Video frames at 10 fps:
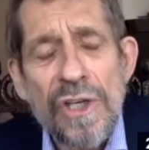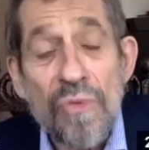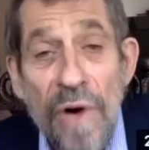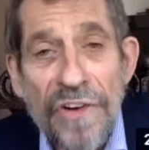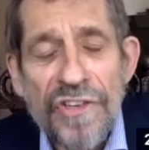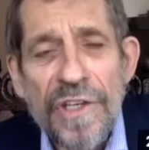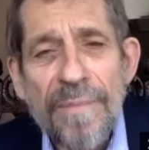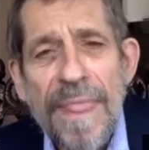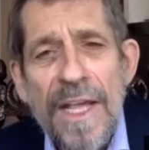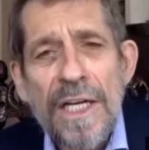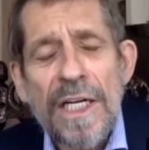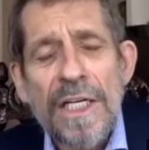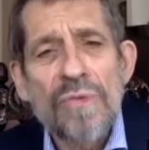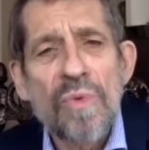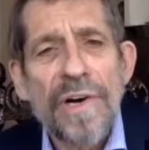Russia
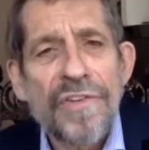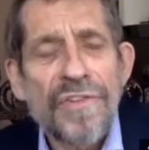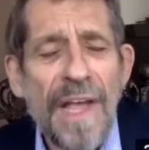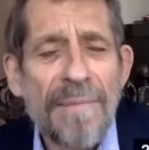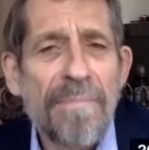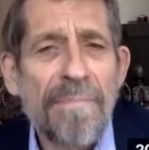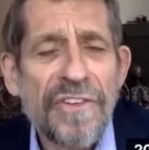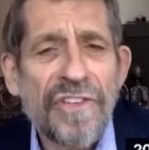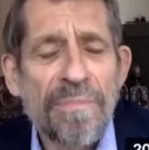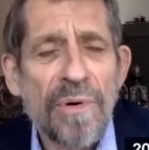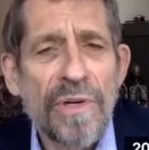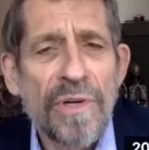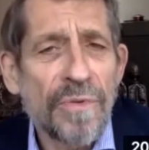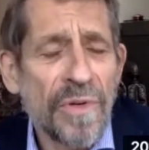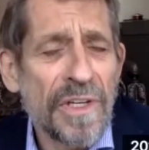was at best a
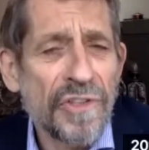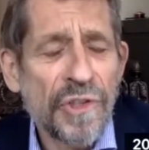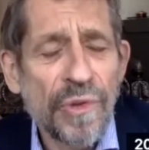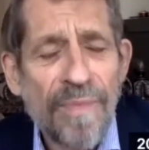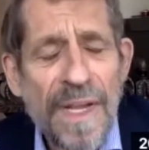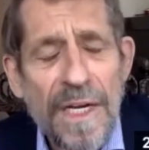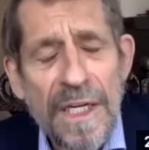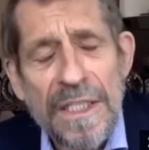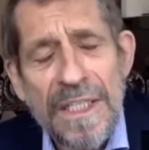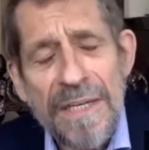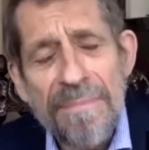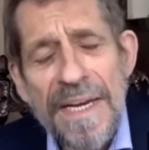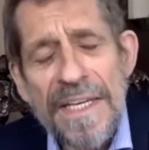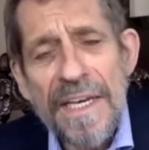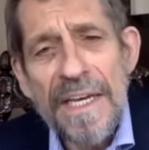peripheral issue in
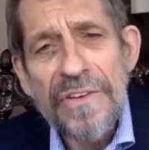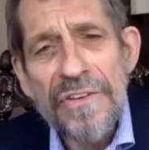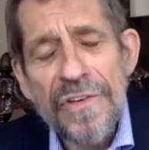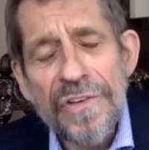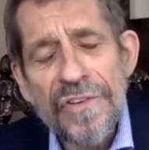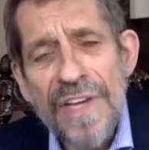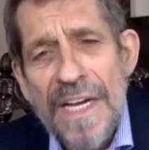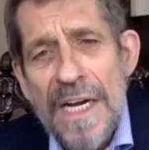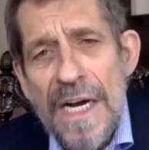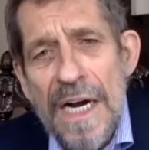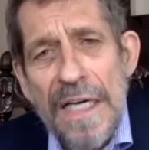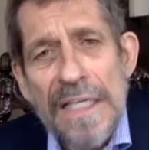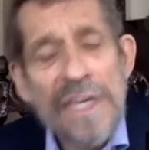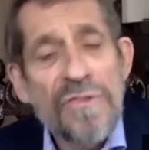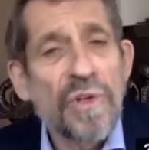many cases.
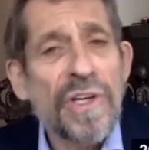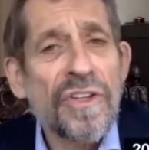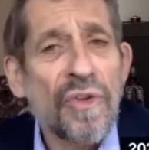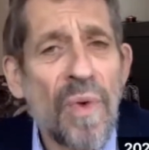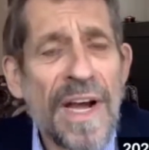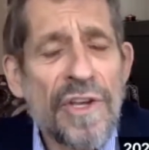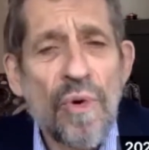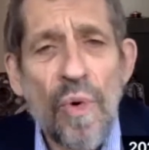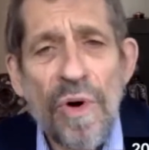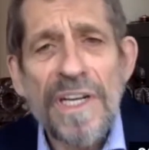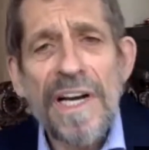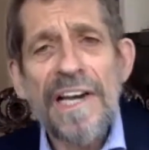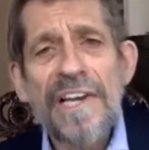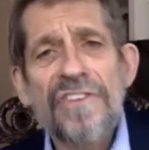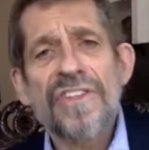If you look at the way you
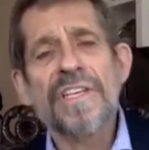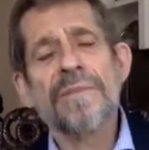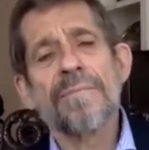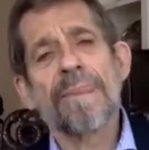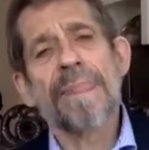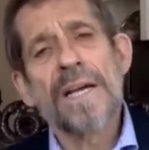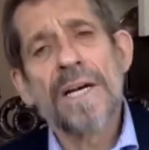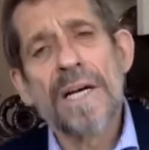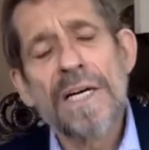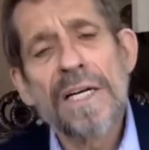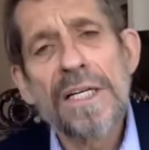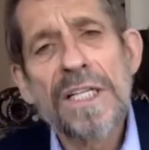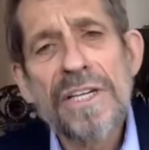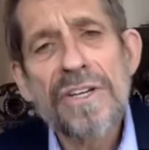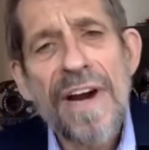organize the
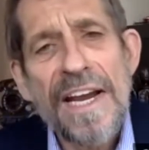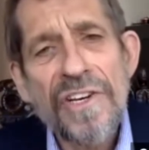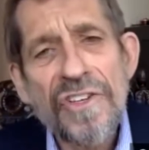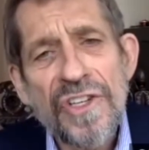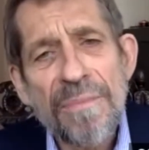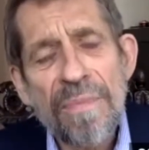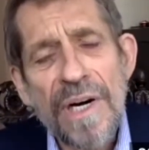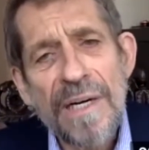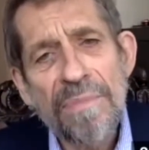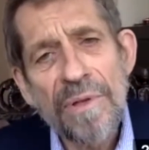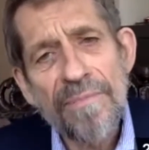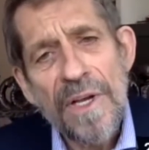interagency problem,